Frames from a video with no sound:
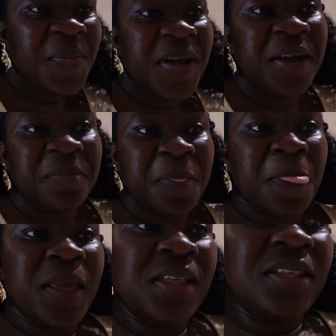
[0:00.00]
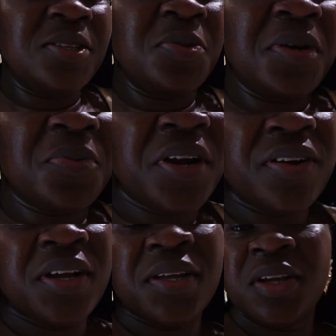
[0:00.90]
but yeah, this is what I'm
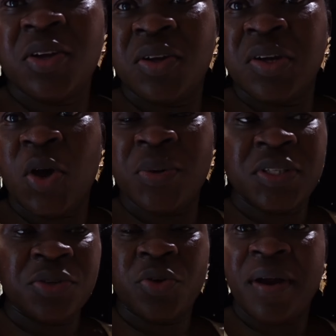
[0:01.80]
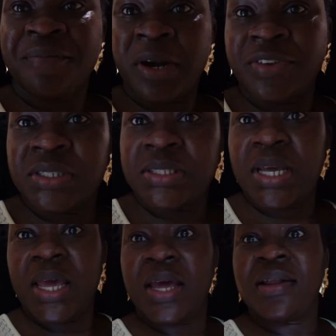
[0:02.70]
wearing. Going to grab breakfast
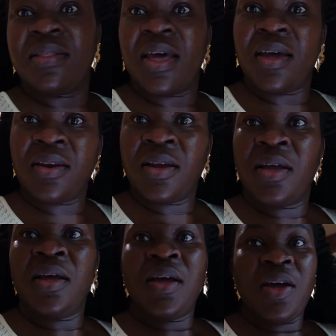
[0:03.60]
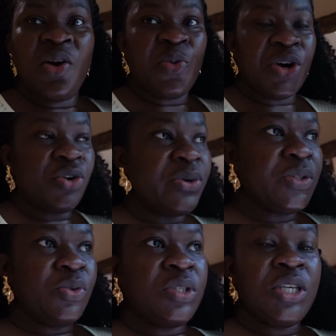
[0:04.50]
and then we're going
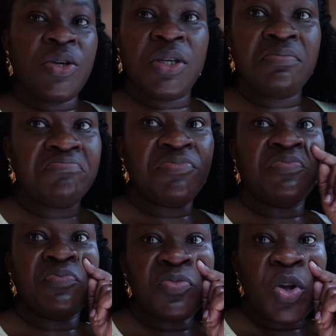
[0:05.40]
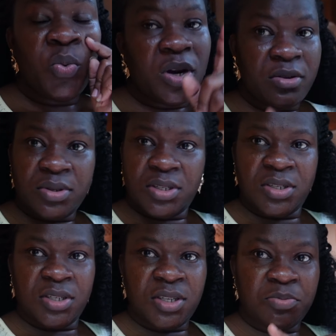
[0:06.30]
to see what
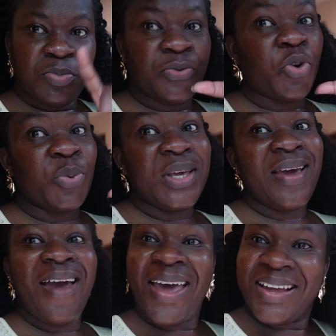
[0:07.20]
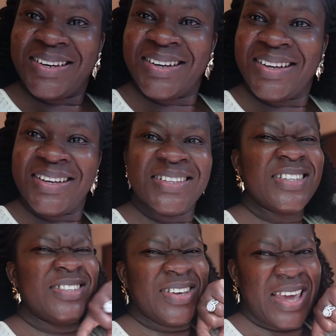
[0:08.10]
else before we head
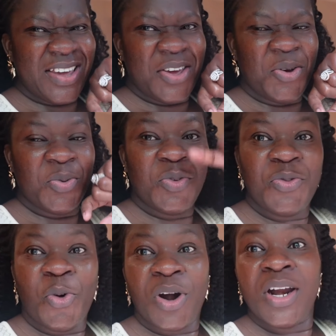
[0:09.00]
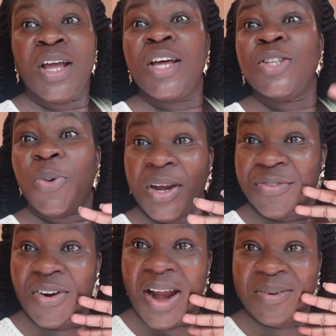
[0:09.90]
to Cancun for
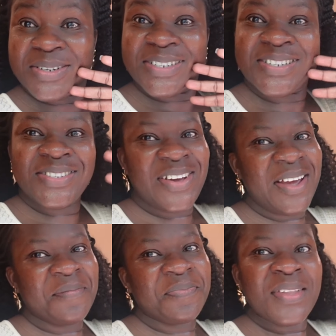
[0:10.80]
24 hours. So yeah,